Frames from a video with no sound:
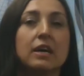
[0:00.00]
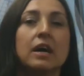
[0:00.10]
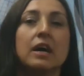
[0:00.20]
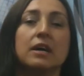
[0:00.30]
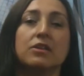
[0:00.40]

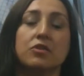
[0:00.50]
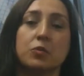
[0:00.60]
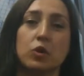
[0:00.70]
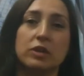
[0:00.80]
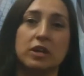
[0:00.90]
And the
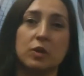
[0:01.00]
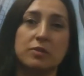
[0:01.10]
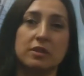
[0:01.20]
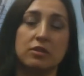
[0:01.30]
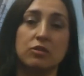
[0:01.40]
report
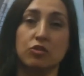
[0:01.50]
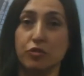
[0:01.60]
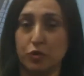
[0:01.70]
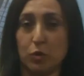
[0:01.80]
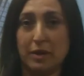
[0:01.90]
comes in
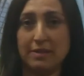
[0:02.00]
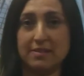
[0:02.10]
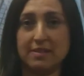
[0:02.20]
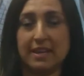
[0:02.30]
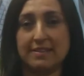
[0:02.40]
two
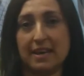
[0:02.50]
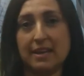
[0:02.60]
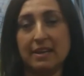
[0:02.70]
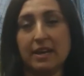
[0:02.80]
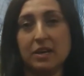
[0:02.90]
formats,
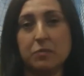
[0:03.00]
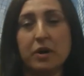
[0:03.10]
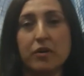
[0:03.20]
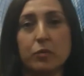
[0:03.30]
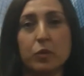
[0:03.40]
Excel and
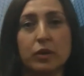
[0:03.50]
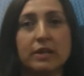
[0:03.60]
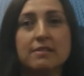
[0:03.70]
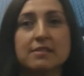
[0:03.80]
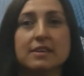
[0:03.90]

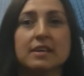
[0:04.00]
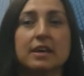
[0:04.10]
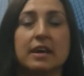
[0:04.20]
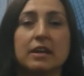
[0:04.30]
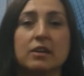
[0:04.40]
PowerPoint,
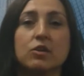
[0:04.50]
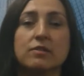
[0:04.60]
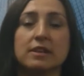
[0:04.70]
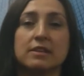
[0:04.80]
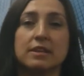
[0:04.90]
and
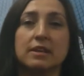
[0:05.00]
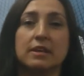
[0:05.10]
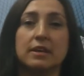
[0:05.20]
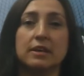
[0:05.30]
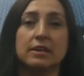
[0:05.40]
looks at
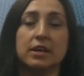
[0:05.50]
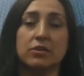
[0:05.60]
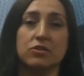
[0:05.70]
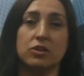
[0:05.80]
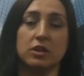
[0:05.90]
the
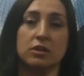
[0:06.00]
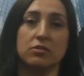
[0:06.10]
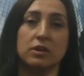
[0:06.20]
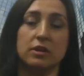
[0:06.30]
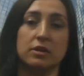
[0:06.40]
current
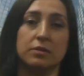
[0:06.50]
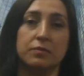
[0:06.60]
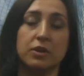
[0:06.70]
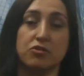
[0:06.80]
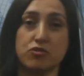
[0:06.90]
year
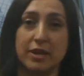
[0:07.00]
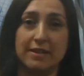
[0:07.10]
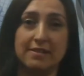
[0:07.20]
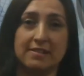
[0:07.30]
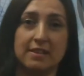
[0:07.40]

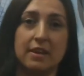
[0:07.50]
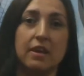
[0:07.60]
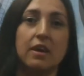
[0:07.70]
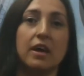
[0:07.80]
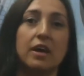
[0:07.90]
trends
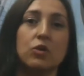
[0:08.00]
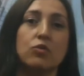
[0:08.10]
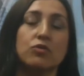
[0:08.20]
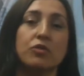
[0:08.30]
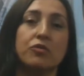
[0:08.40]
and
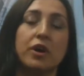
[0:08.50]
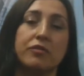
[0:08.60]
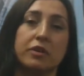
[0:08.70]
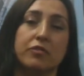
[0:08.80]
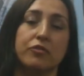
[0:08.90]
also
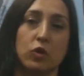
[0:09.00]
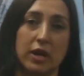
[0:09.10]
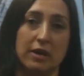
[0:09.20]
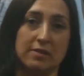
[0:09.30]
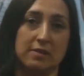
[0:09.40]
5-year
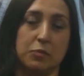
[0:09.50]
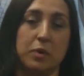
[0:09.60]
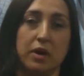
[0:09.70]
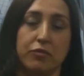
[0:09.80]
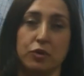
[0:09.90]
forecast
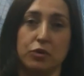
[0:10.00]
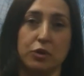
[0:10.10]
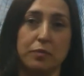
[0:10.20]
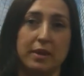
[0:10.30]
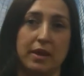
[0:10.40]
by
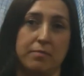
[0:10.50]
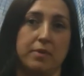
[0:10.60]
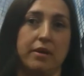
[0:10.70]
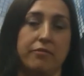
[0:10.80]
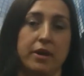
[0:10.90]
volume and
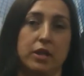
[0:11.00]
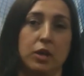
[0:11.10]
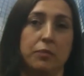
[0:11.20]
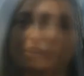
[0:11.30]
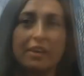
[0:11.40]
by
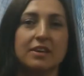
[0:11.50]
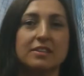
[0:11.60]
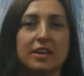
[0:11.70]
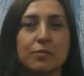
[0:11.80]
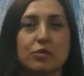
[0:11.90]
value.
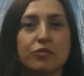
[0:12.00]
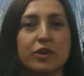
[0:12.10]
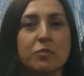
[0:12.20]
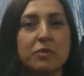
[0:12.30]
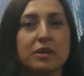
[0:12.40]
Types of
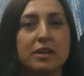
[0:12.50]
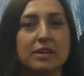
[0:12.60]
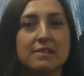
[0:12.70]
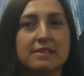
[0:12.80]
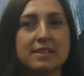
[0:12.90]

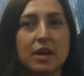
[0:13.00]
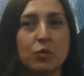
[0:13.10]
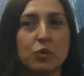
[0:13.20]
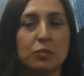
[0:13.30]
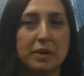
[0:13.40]
companies
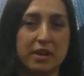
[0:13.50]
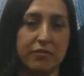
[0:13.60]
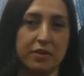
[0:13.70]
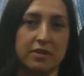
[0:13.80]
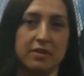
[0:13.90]
that will
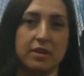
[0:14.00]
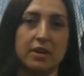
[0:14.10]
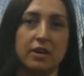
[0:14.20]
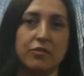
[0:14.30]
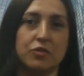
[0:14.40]
benefit
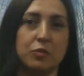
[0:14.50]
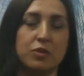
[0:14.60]
from